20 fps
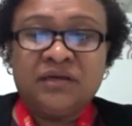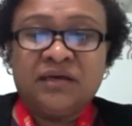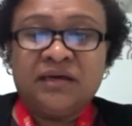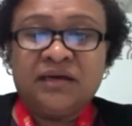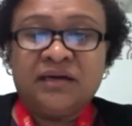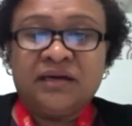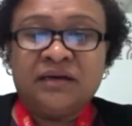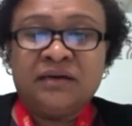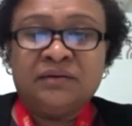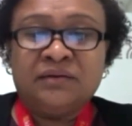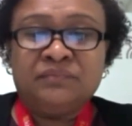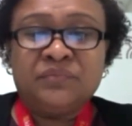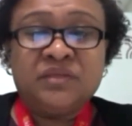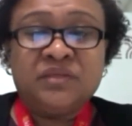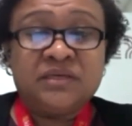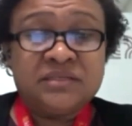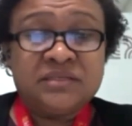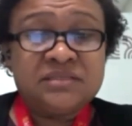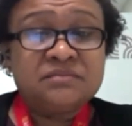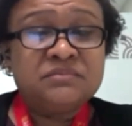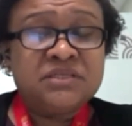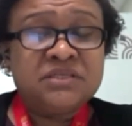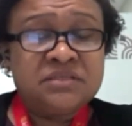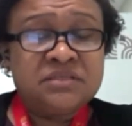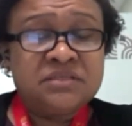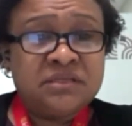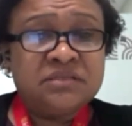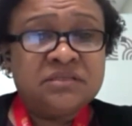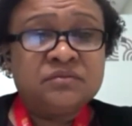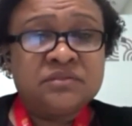the SMEs
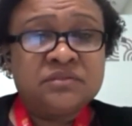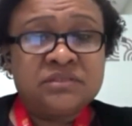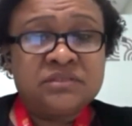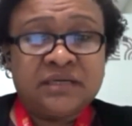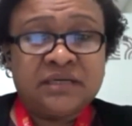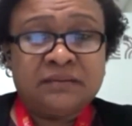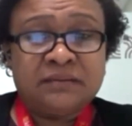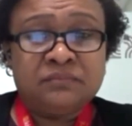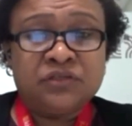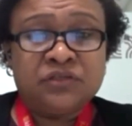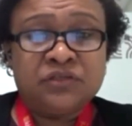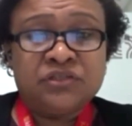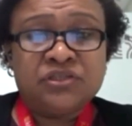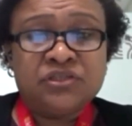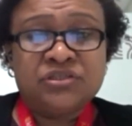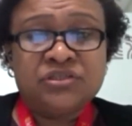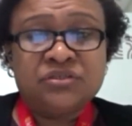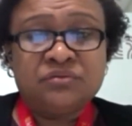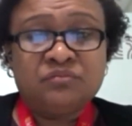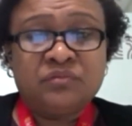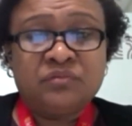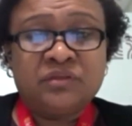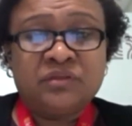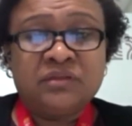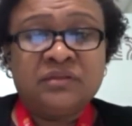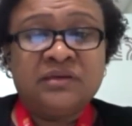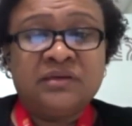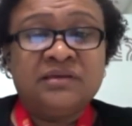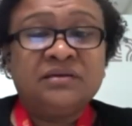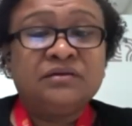need to establish whether
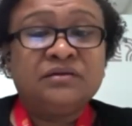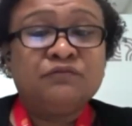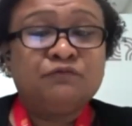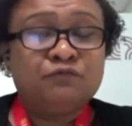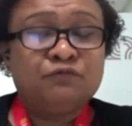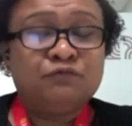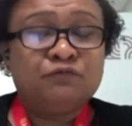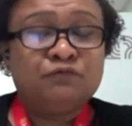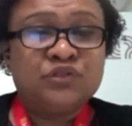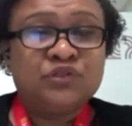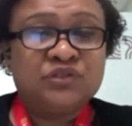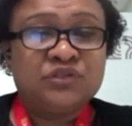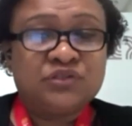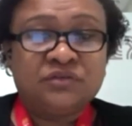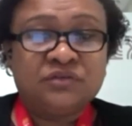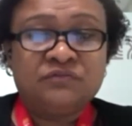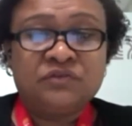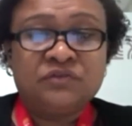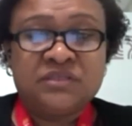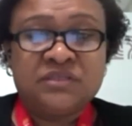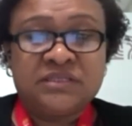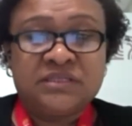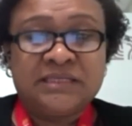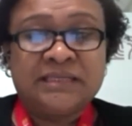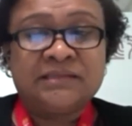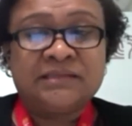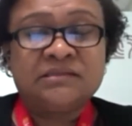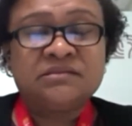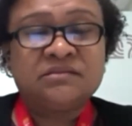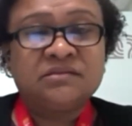they can afford to service
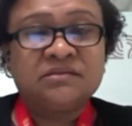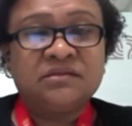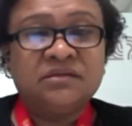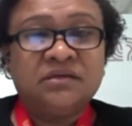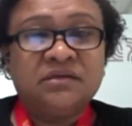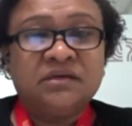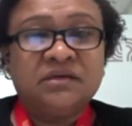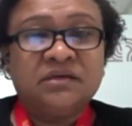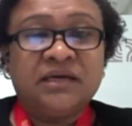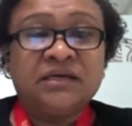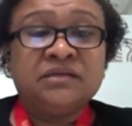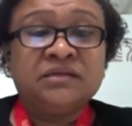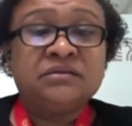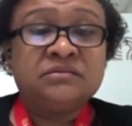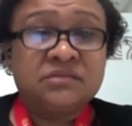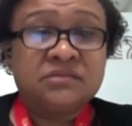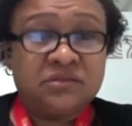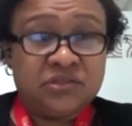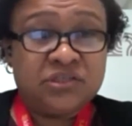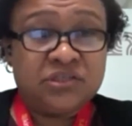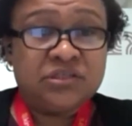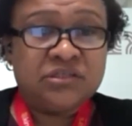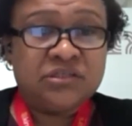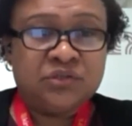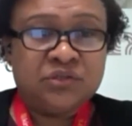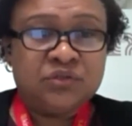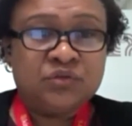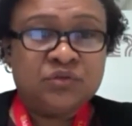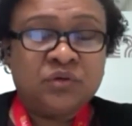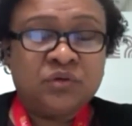debt and continue
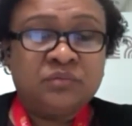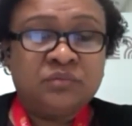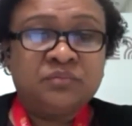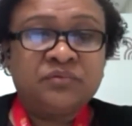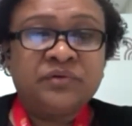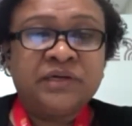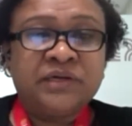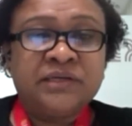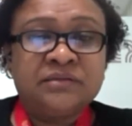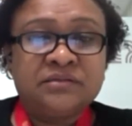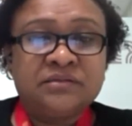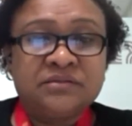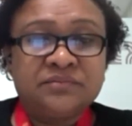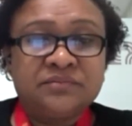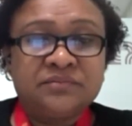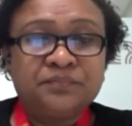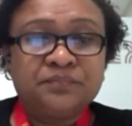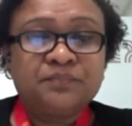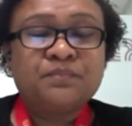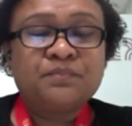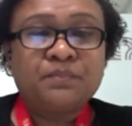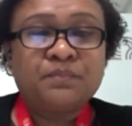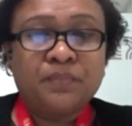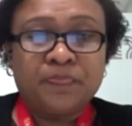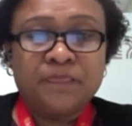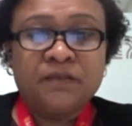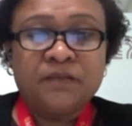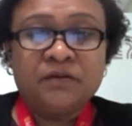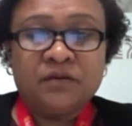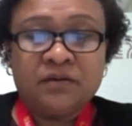to operate,
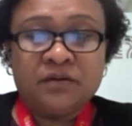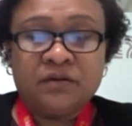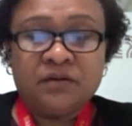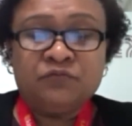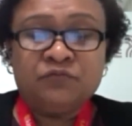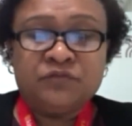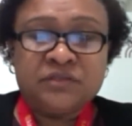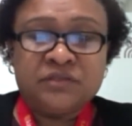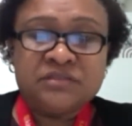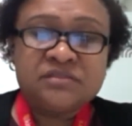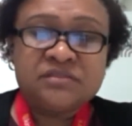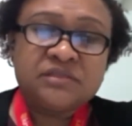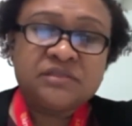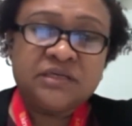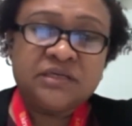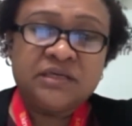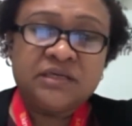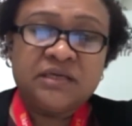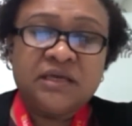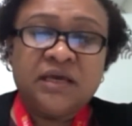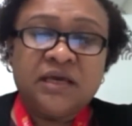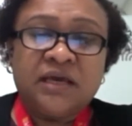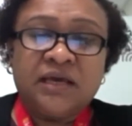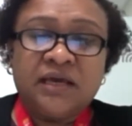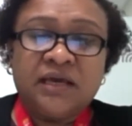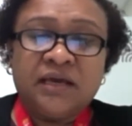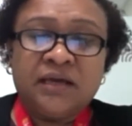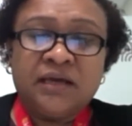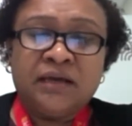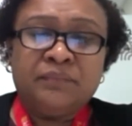obviously.
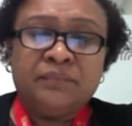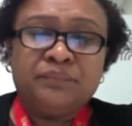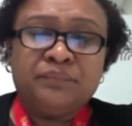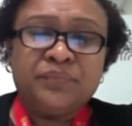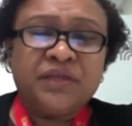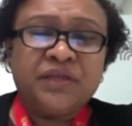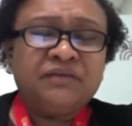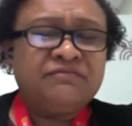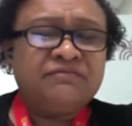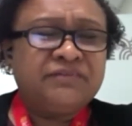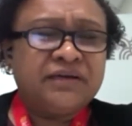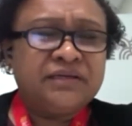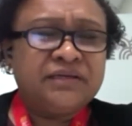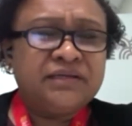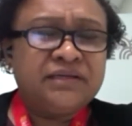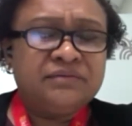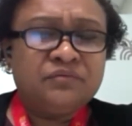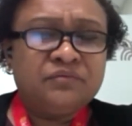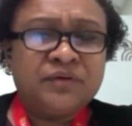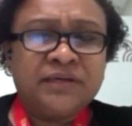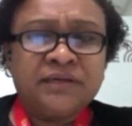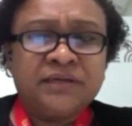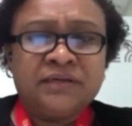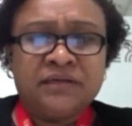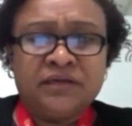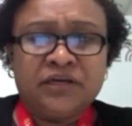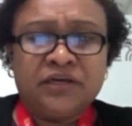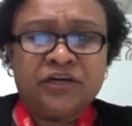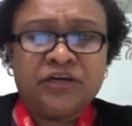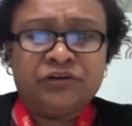And finally, what I'd
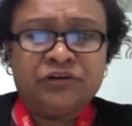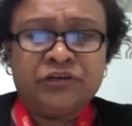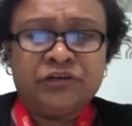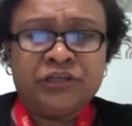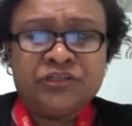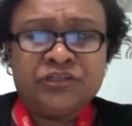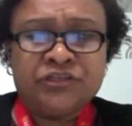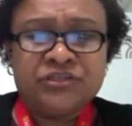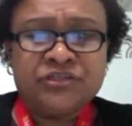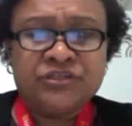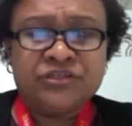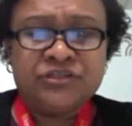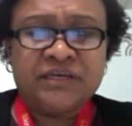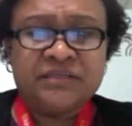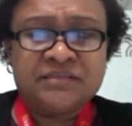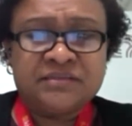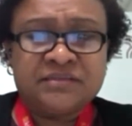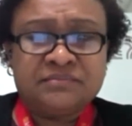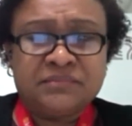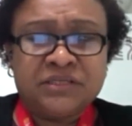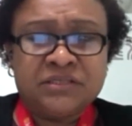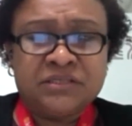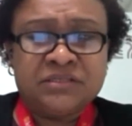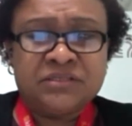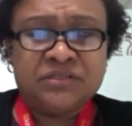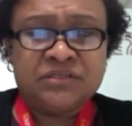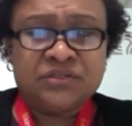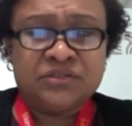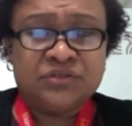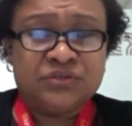encourage SMEs
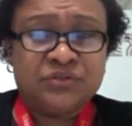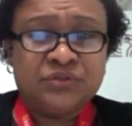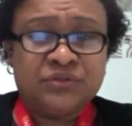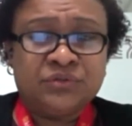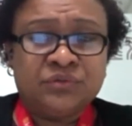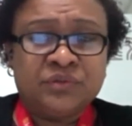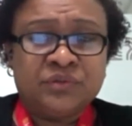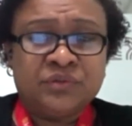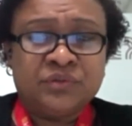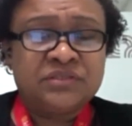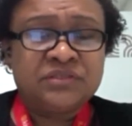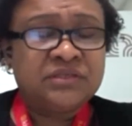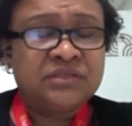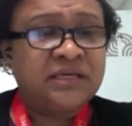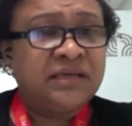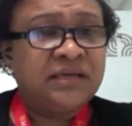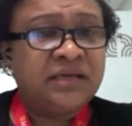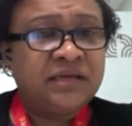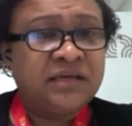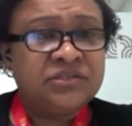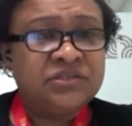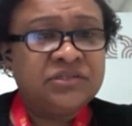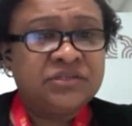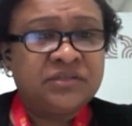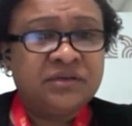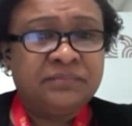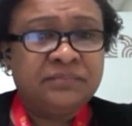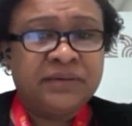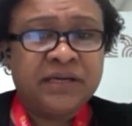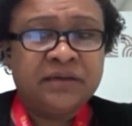to do is to engage
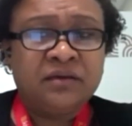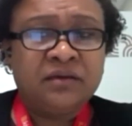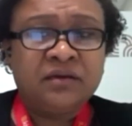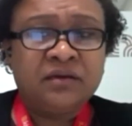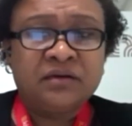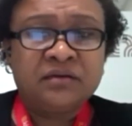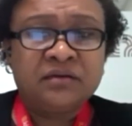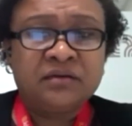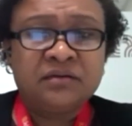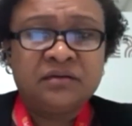their banker